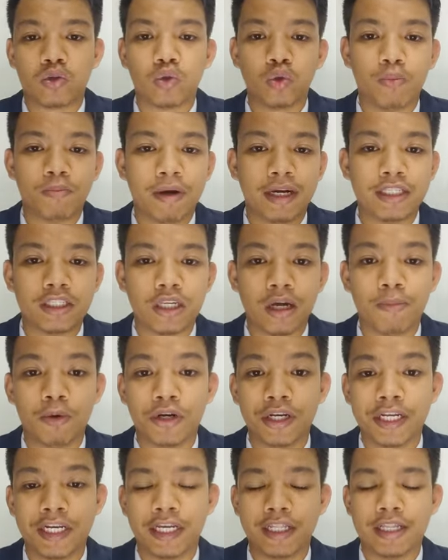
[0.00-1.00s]
to my
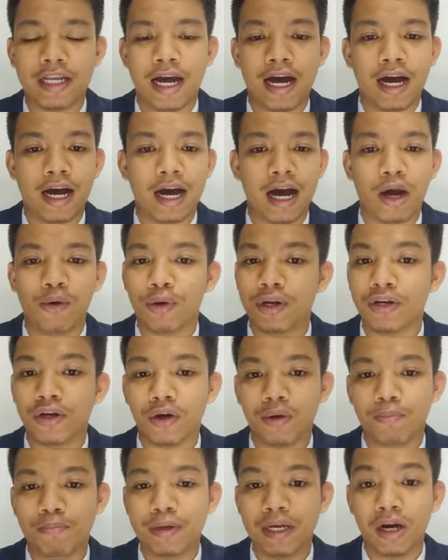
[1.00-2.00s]
subordinate. I will
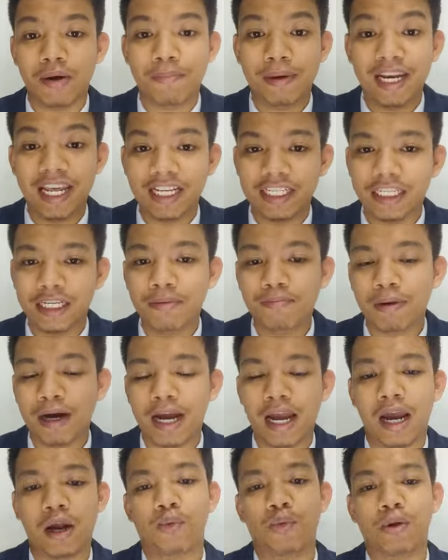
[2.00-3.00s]
not be a manager,
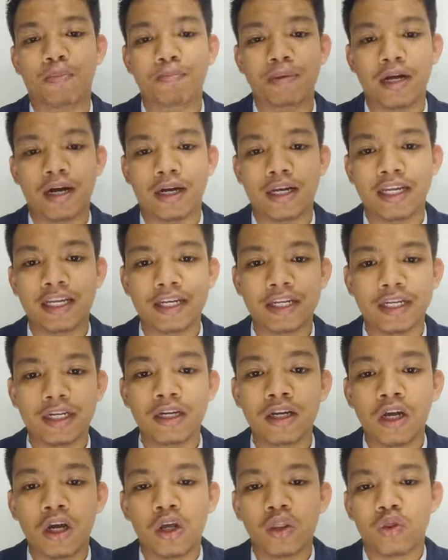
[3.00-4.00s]
but I will be a
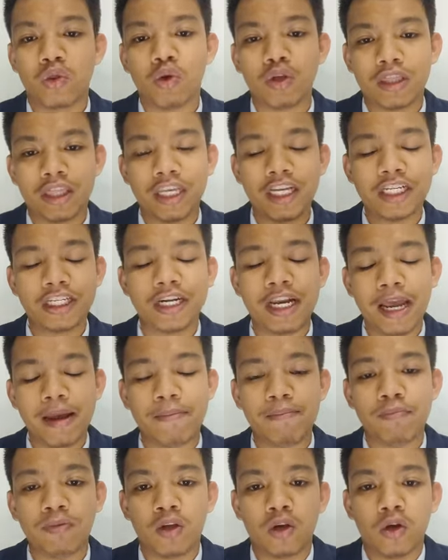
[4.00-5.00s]
leader to teach
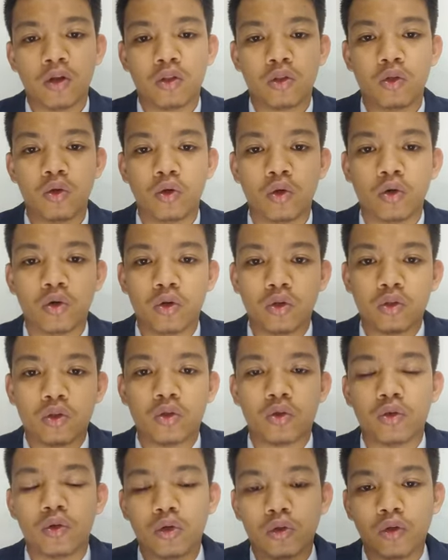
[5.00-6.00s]
them,
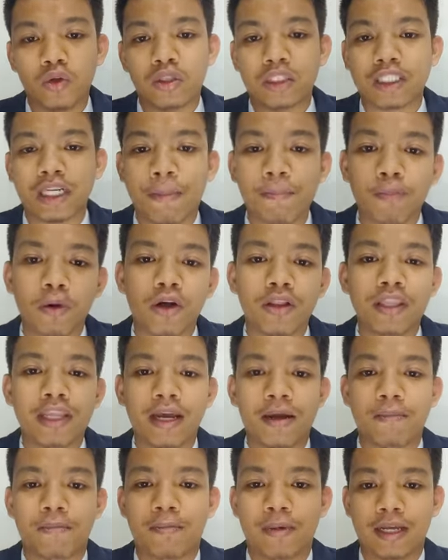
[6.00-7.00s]
to support
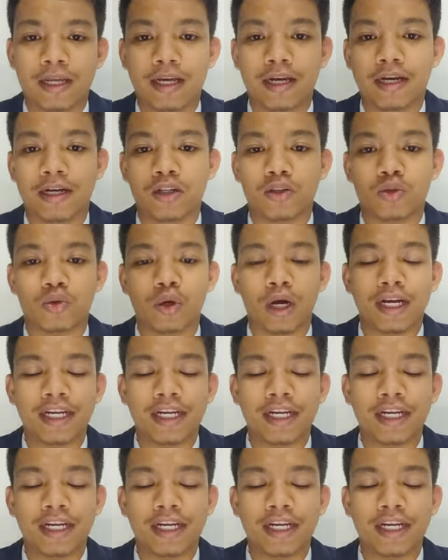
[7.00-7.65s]
them, to